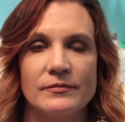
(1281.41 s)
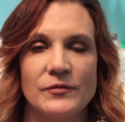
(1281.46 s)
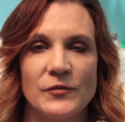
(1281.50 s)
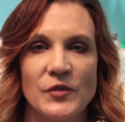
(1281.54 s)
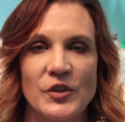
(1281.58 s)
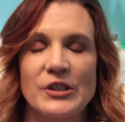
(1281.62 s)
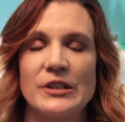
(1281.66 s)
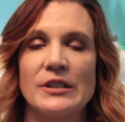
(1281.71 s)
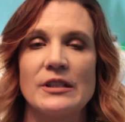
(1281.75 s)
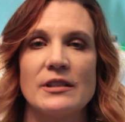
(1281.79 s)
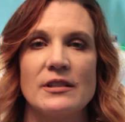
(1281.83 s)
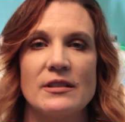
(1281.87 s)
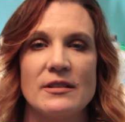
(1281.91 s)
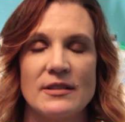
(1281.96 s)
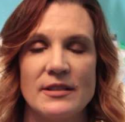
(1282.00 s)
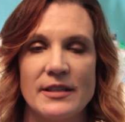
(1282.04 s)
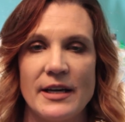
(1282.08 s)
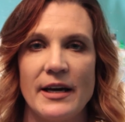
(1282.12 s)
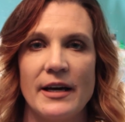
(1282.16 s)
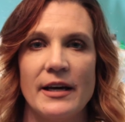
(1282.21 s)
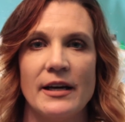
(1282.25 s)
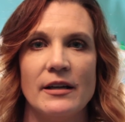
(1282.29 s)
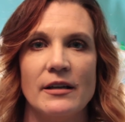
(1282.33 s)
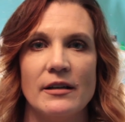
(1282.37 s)
just a
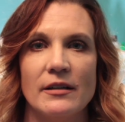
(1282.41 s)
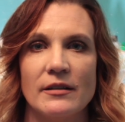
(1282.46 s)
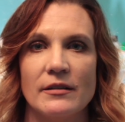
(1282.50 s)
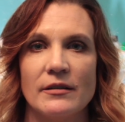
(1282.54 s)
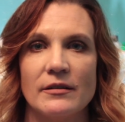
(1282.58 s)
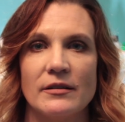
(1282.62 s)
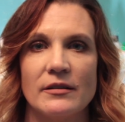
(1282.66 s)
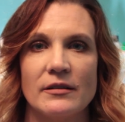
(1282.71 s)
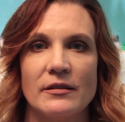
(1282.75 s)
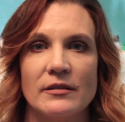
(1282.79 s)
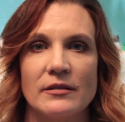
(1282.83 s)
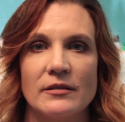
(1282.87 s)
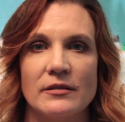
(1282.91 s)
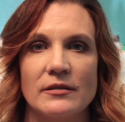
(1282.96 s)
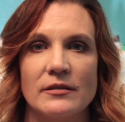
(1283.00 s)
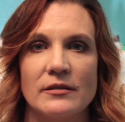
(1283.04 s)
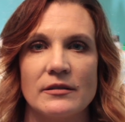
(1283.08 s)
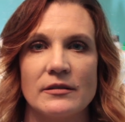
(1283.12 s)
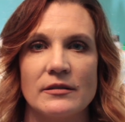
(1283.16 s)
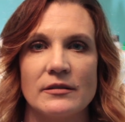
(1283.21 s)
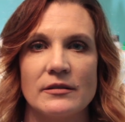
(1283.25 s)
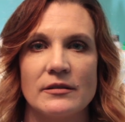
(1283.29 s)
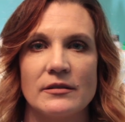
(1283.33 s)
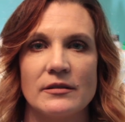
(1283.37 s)
sad
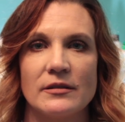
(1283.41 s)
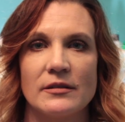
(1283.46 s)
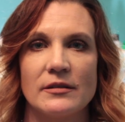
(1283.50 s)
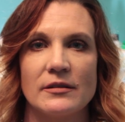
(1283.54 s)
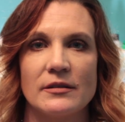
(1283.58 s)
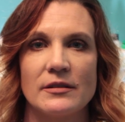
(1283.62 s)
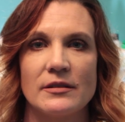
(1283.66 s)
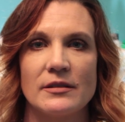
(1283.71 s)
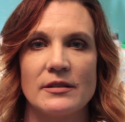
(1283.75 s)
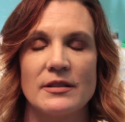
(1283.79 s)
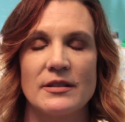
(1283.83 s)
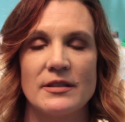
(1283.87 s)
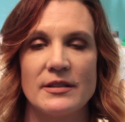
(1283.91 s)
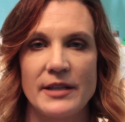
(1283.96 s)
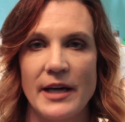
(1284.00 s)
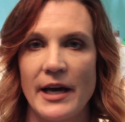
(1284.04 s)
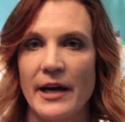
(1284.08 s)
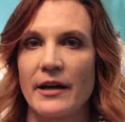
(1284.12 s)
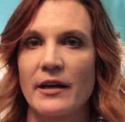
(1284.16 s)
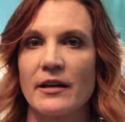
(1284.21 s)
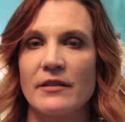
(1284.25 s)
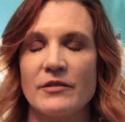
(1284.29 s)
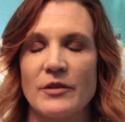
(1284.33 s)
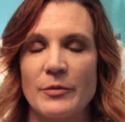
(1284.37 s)

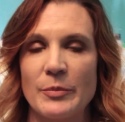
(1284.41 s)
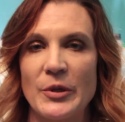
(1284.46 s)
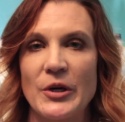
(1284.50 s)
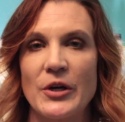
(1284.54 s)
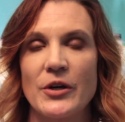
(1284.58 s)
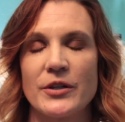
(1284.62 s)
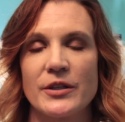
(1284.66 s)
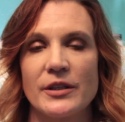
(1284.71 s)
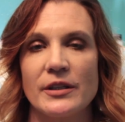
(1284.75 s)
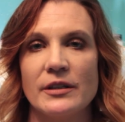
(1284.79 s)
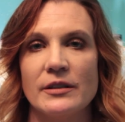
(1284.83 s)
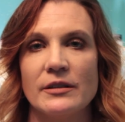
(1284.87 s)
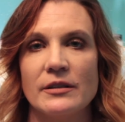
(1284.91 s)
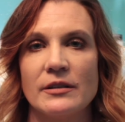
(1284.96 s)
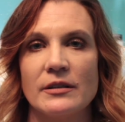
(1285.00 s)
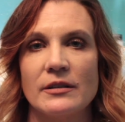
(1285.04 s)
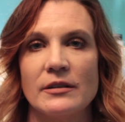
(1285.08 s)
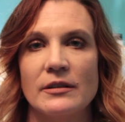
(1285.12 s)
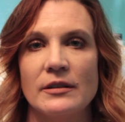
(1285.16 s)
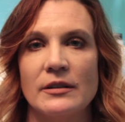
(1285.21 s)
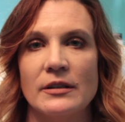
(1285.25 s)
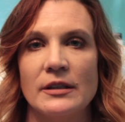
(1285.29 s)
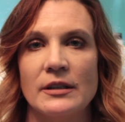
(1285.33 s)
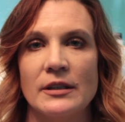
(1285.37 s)
sack of a person.
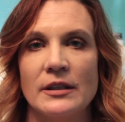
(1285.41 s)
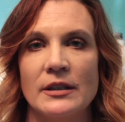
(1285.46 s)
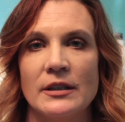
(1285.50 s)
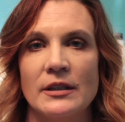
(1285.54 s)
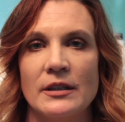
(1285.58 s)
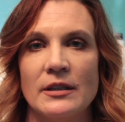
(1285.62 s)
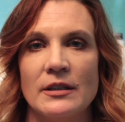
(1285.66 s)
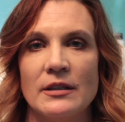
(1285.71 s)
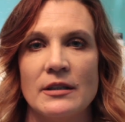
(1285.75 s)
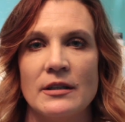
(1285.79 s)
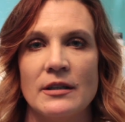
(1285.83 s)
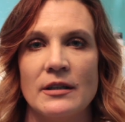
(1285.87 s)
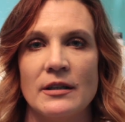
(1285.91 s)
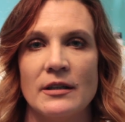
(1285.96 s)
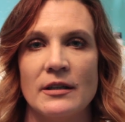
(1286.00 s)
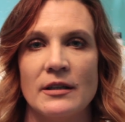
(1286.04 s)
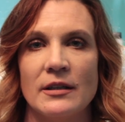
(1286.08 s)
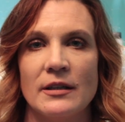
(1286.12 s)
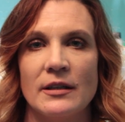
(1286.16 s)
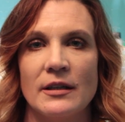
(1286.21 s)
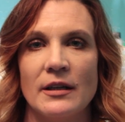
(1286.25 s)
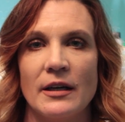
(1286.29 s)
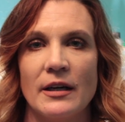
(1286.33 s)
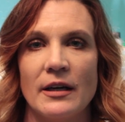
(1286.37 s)

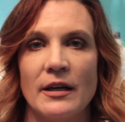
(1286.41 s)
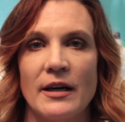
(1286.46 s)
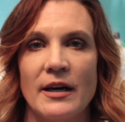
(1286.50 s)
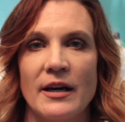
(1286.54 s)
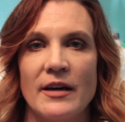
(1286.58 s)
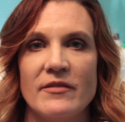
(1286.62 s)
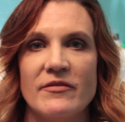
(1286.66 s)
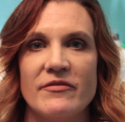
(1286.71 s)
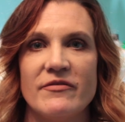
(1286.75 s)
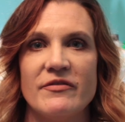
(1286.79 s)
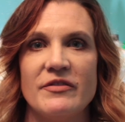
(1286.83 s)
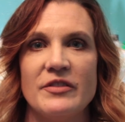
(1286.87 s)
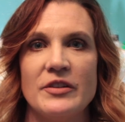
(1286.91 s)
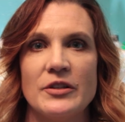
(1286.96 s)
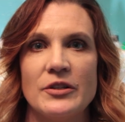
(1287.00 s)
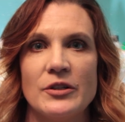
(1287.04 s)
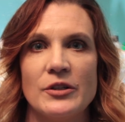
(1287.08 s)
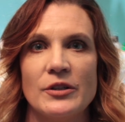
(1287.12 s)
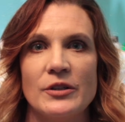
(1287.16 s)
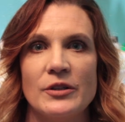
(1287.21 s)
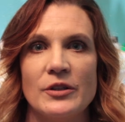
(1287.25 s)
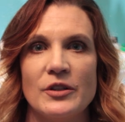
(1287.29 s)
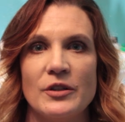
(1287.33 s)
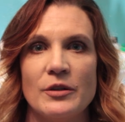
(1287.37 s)
I
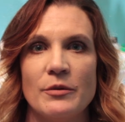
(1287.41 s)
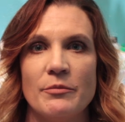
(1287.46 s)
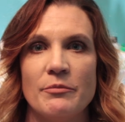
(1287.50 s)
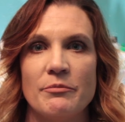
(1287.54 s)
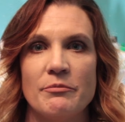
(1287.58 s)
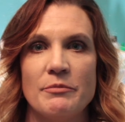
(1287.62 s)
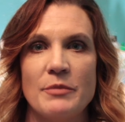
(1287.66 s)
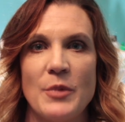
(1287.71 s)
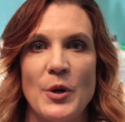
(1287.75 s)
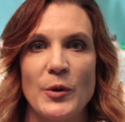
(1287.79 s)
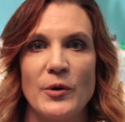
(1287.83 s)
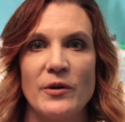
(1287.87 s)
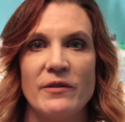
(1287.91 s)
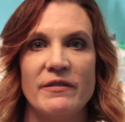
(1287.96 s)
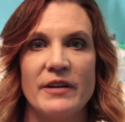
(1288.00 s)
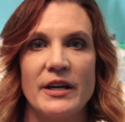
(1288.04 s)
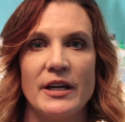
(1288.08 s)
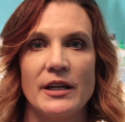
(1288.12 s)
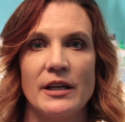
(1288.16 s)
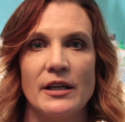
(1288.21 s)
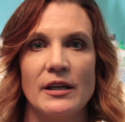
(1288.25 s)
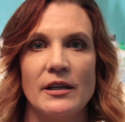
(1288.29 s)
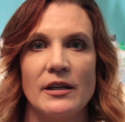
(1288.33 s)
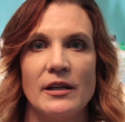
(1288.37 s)
feel
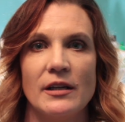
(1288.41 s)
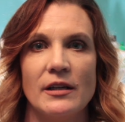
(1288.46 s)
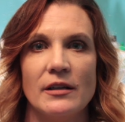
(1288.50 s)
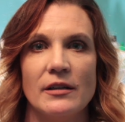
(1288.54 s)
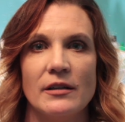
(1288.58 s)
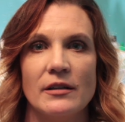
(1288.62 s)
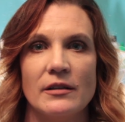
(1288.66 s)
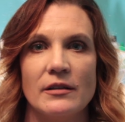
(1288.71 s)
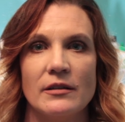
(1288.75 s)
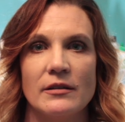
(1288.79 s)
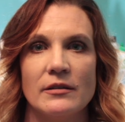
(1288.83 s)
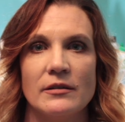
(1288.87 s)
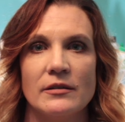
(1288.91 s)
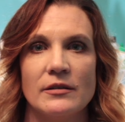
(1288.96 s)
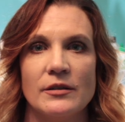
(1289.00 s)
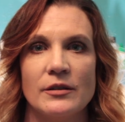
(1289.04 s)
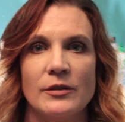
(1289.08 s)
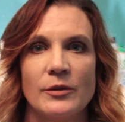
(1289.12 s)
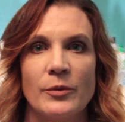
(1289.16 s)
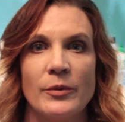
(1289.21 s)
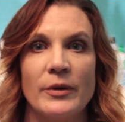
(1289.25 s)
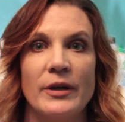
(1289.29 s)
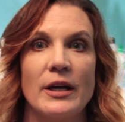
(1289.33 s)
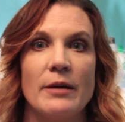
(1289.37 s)
motivated
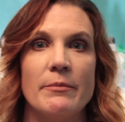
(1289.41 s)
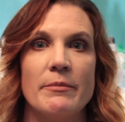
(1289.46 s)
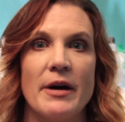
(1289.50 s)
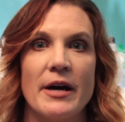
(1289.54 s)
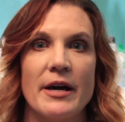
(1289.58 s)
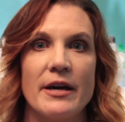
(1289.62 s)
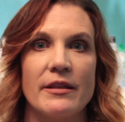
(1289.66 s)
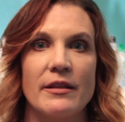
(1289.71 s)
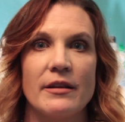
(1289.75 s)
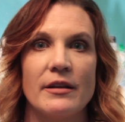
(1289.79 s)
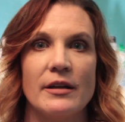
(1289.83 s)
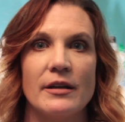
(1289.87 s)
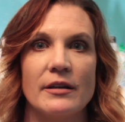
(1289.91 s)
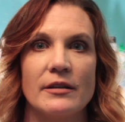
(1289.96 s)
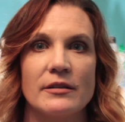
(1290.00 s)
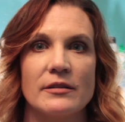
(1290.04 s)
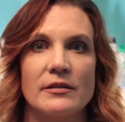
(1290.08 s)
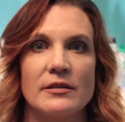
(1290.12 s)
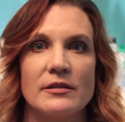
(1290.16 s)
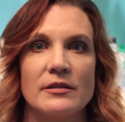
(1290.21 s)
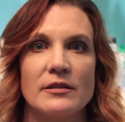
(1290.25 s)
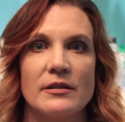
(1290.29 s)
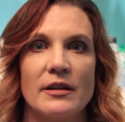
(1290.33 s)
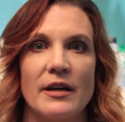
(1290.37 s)
when I buy
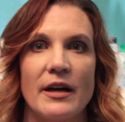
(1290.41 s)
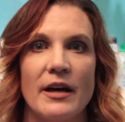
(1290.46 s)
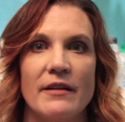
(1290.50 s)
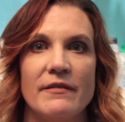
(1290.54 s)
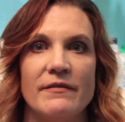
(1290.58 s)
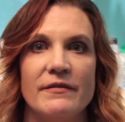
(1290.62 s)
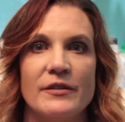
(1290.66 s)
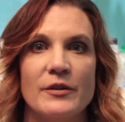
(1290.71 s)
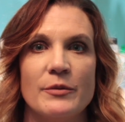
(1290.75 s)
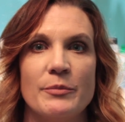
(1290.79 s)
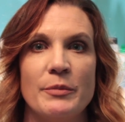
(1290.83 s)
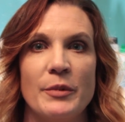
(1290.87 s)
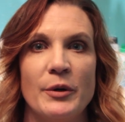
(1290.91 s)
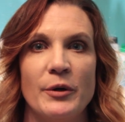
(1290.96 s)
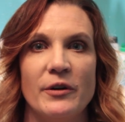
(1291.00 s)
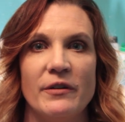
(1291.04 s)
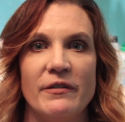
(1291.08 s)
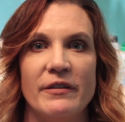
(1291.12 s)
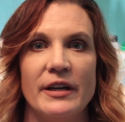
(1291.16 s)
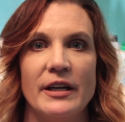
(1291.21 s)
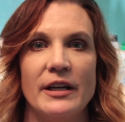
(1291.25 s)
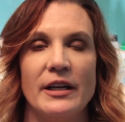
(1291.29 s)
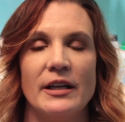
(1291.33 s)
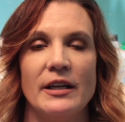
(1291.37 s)
things. I feel
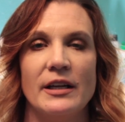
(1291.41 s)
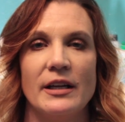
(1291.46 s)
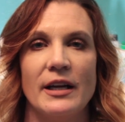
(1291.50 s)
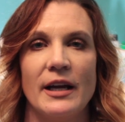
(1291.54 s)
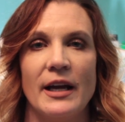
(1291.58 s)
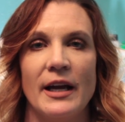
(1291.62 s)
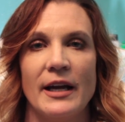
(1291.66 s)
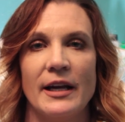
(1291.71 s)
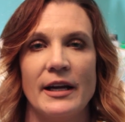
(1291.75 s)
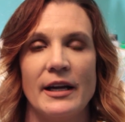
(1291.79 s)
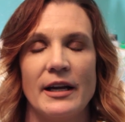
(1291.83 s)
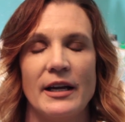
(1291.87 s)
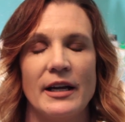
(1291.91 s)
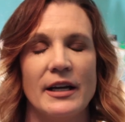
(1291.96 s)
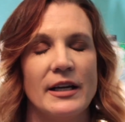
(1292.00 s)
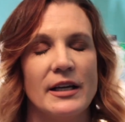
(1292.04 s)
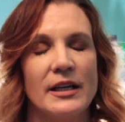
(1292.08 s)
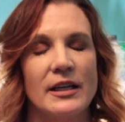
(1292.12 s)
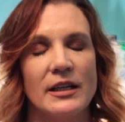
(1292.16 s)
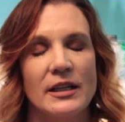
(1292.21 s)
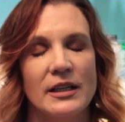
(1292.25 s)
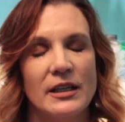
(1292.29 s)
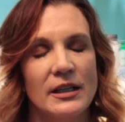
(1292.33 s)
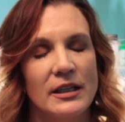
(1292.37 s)
motivated, and
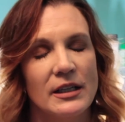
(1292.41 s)
I